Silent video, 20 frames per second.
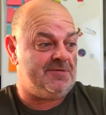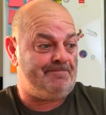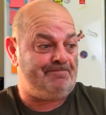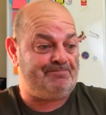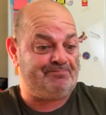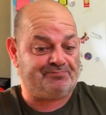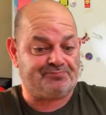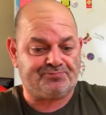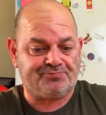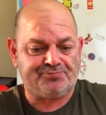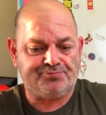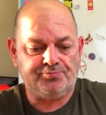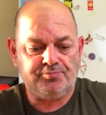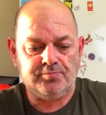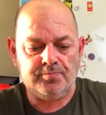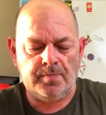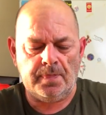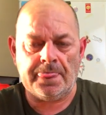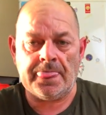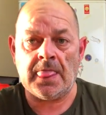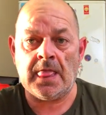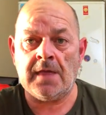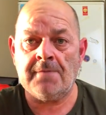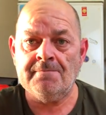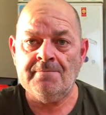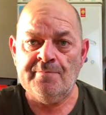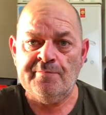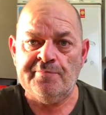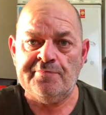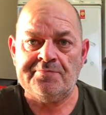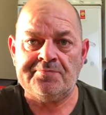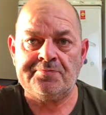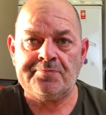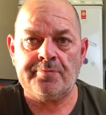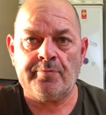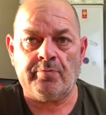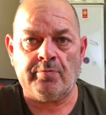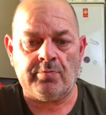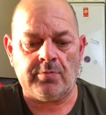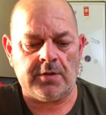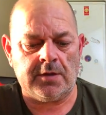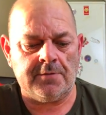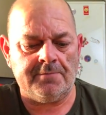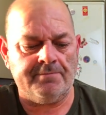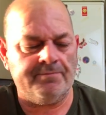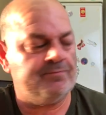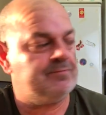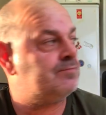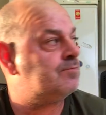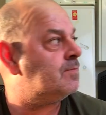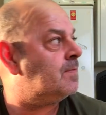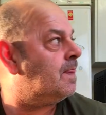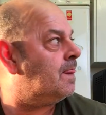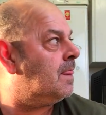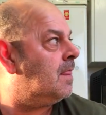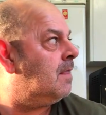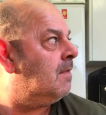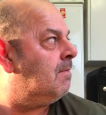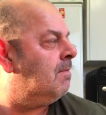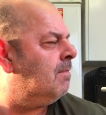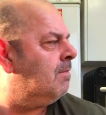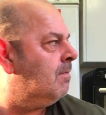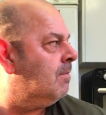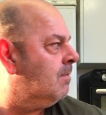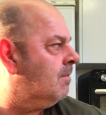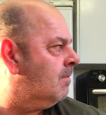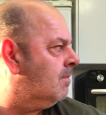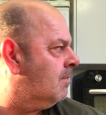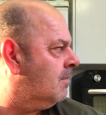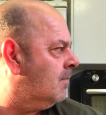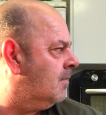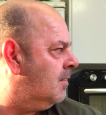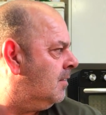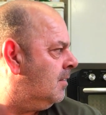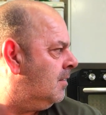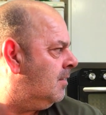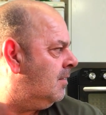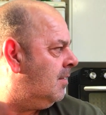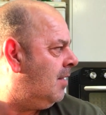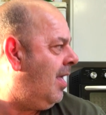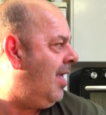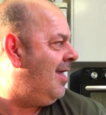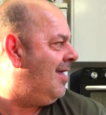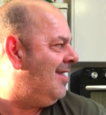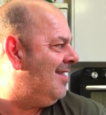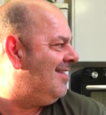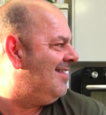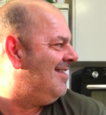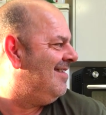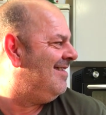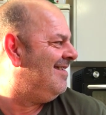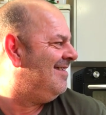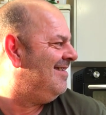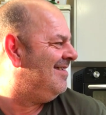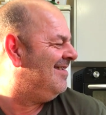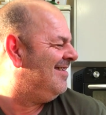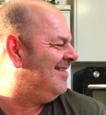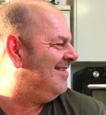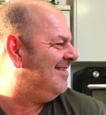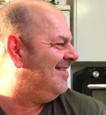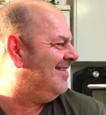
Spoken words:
Do you know what? I'm not being funny. Most of that after essential stuff.